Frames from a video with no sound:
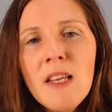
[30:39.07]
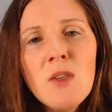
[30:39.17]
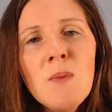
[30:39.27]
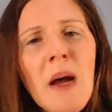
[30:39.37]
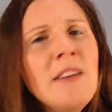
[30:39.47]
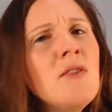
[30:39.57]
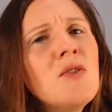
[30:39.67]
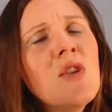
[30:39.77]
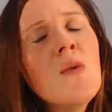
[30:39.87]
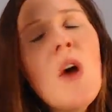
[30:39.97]
So
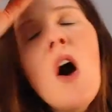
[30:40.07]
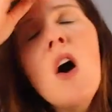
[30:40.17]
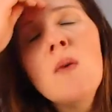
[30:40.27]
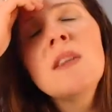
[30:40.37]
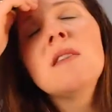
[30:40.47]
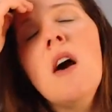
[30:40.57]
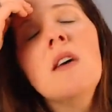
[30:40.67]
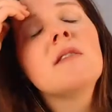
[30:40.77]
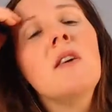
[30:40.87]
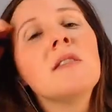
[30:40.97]
binders don't always
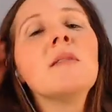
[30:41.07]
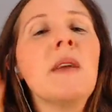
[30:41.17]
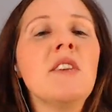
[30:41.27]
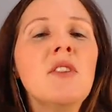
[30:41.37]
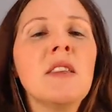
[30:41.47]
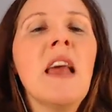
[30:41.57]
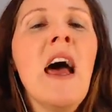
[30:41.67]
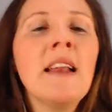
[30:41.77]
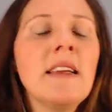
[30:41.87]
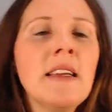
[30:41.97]
cause constipation.
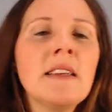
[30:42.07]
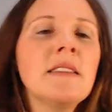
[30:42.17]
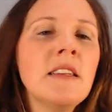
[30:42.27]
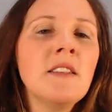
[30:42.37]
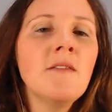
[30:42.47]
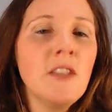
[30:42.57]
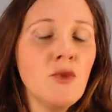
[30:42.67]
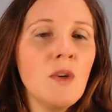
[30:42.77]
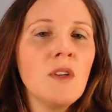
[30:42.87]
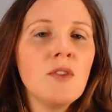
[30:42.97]
That is
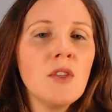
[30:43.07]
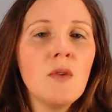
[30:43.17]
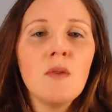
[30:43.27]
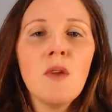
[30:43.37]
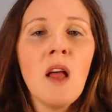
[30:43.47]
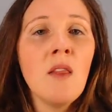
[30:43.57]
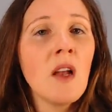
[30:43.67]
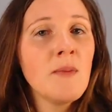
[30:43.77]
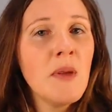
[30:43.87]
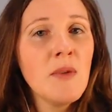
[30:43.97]
individual. So a
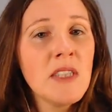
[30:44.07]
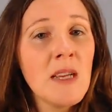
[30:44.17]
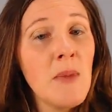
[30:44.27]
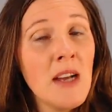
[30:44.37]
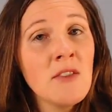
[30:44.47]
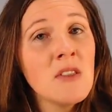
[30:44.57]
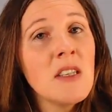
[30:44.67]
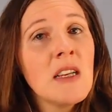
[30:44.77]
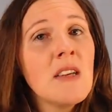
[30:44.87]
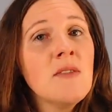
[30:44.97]
lot of people take binders
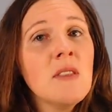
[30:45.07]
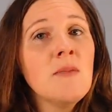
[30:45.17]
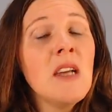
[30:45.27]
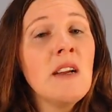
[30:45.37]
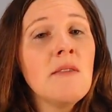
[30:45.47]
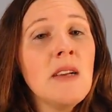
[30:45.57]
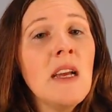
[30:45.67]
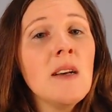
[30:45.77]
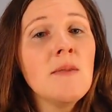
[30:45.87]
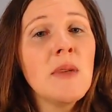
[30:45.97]
and it gives them
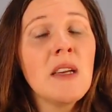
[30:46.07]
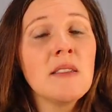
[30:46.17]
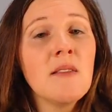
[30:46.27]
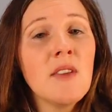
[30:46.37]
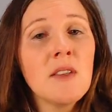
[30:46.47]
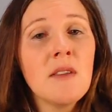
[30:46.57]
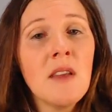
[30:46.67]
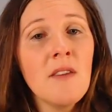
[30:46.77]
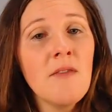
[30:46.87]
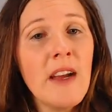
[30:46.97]
diarrhea because of
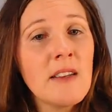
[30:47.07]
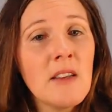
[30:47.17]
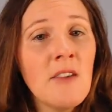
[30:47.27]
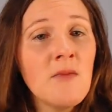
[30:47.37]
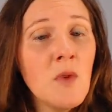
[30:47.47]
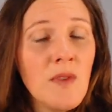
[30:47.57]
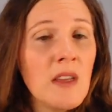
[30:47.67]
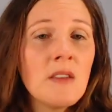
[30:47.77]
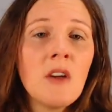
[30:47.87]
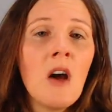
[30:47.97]
the effect of
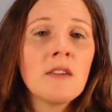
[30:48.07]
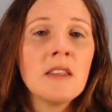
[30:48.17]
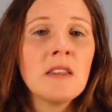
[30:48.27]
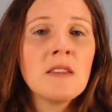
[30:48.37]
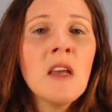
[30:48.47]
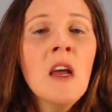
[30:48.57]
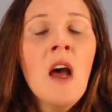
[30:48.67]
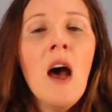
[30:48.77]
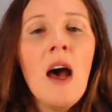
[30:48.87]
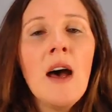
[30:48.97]
moving the
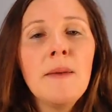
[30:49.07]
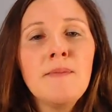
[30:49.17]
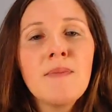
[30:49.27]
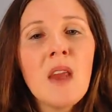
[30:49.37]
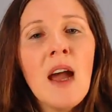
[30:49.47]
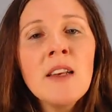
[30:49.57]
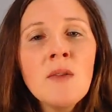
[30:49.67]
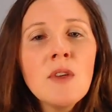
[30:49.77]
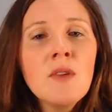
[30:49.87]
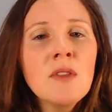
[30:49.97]
toxins. I
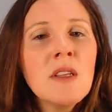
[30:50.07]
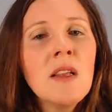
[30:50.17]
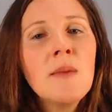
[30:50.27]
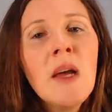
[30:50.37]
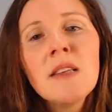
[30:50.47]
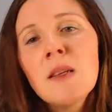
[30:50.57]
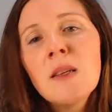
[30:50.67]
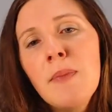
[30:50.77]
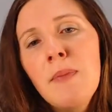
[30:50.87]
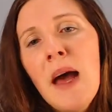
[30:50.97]
don't use psyllium husk
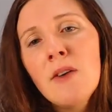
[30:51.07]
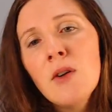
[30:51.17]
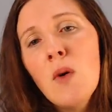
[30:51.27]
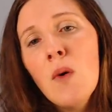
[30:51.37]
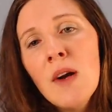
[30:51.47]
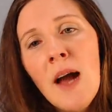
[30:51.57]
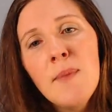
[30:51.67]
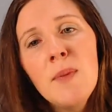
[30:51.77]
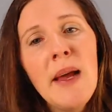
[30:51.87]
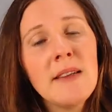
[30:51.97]
powder or
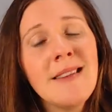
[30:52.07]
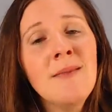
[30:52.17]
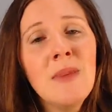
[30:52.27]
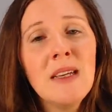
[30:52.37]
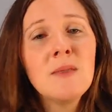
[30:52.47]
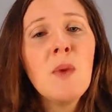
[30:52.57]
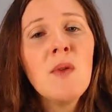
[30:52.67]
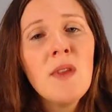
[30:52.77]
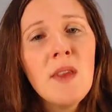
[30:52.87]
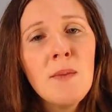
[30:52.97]
apple pectin because
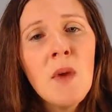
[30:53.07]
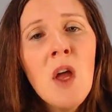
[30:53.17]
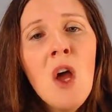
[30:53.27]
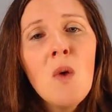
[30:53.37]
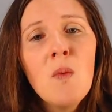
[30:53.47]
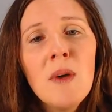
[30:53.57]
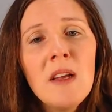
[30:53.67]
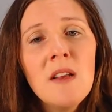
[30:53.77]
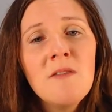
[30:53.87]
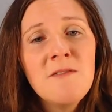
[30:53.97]
both of them
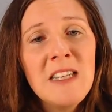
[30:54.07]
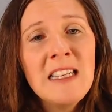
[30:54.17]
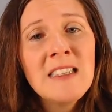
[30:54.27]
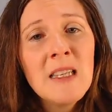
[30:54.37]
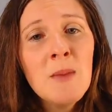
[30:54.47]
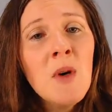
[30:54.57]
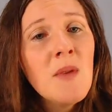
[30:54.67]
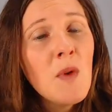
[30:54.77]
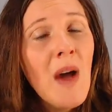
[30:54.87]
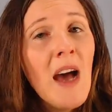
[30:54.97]
will feed
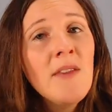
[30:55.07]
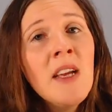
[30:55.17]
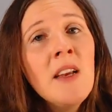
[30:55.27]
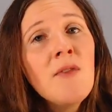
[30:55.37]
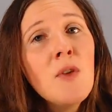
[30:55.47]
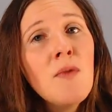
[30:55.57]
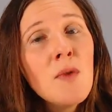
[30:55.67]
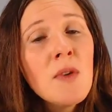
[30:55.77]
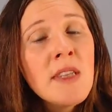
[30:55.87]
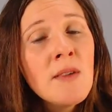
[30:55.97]
SIBO if you have it. If you've
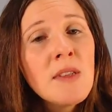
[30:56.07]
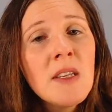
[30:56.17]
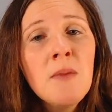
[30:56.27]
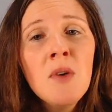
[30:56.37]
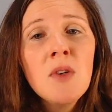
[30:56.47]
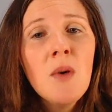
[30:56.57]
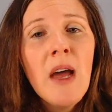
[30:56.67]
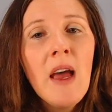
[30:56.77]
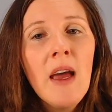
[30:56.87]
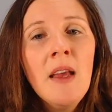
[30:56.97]
ruled out SIBO, go
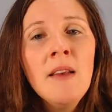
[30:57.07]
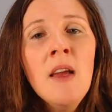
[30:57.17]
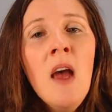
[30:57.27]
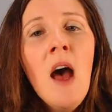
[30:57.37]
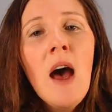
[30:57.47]
ahead.